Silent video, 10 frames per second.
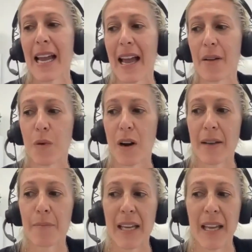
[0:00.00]
And what I
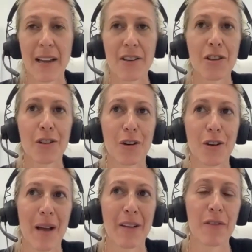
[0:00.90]
began to learn
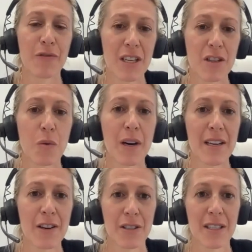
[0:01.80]
about 15, 20
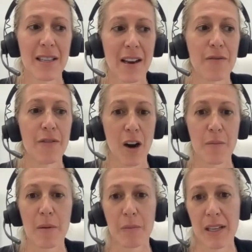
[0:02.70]
years is that
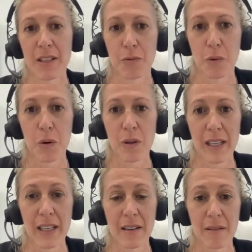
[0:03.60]
environment plays a role
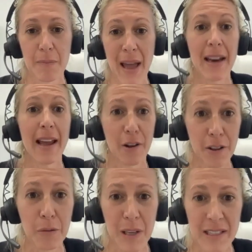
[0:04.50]
in pet
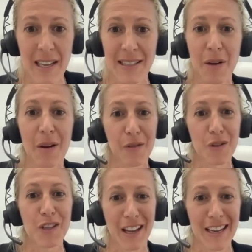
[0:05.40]
health, because that's how I
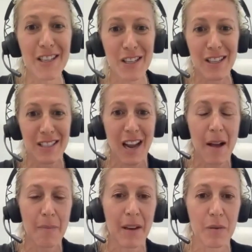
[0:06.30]
first got into this
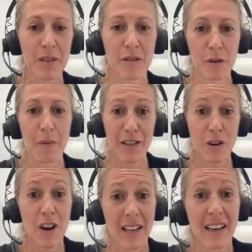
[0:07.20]
topic was through my
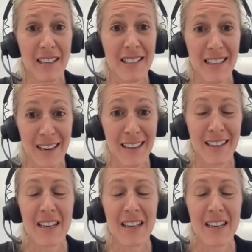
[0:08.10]
dog getting sick